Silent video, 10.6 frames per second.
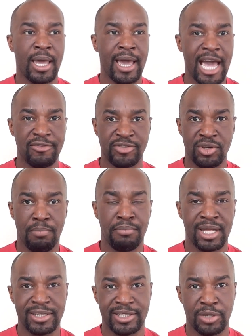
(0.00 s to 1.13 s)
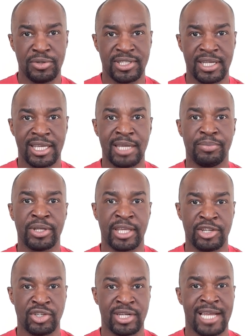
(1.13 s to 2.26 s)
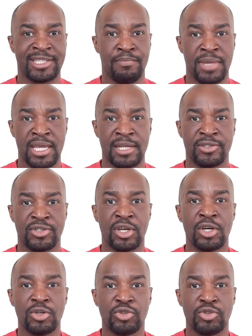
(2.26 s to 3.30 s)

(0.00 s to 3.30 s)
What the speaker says: have some militaristic implication as a means